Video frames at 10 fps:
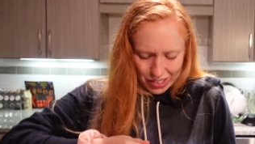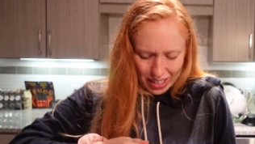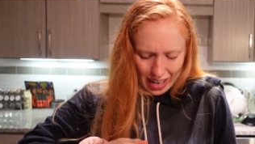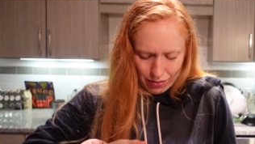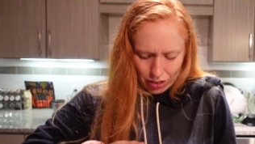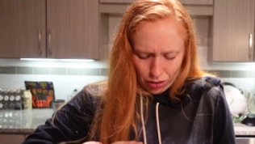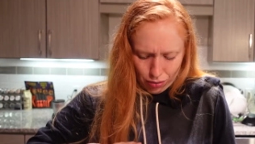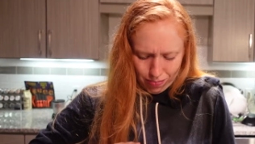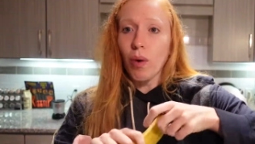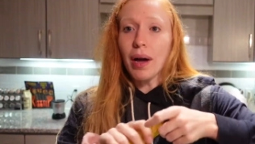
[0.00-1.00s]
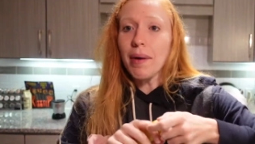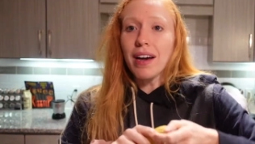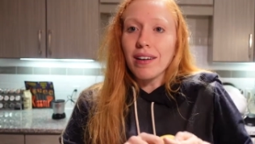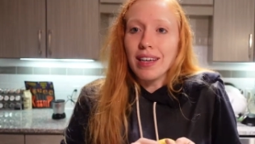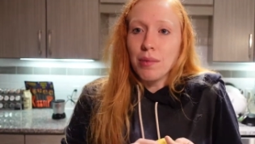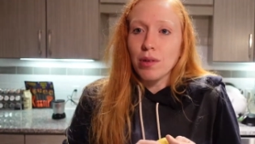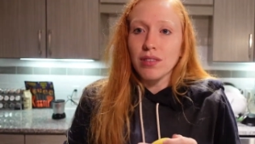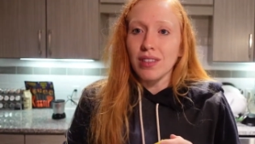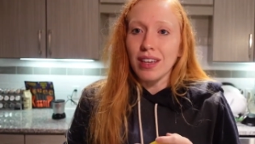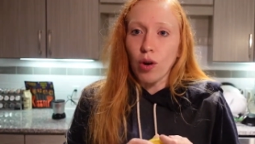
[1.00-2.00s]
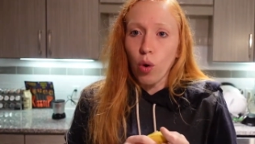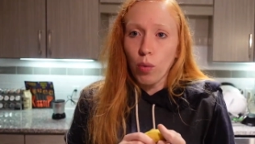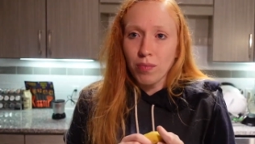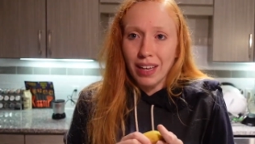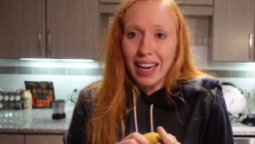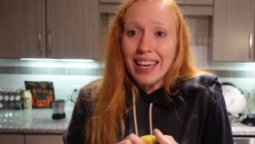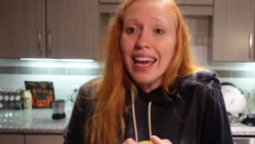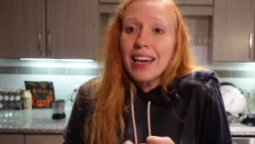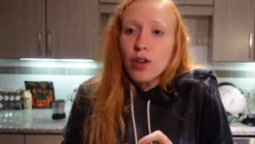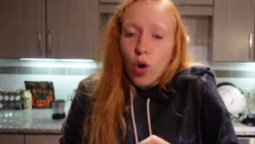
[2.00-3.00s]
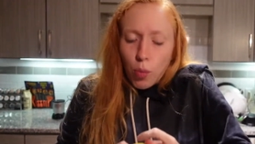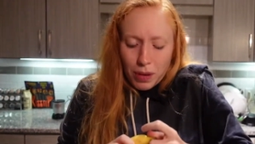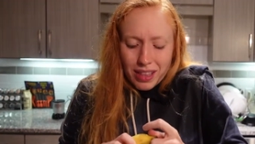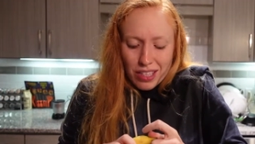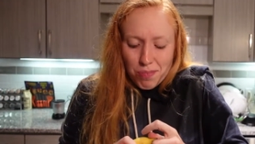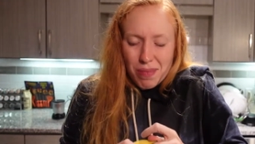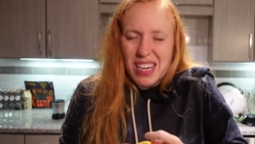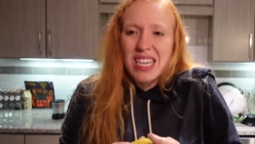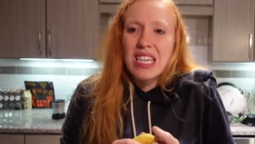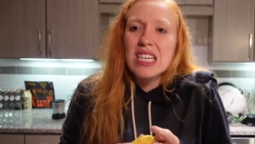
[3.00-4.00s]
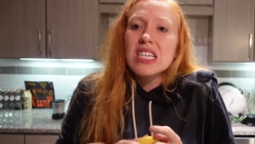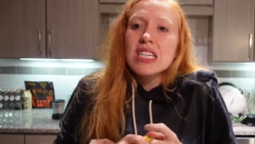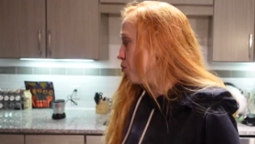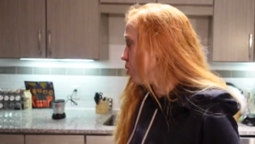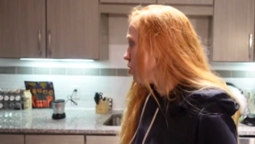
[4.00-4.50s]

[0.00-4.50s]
gonna have to do. Why am I unable to I can't open this banana. What do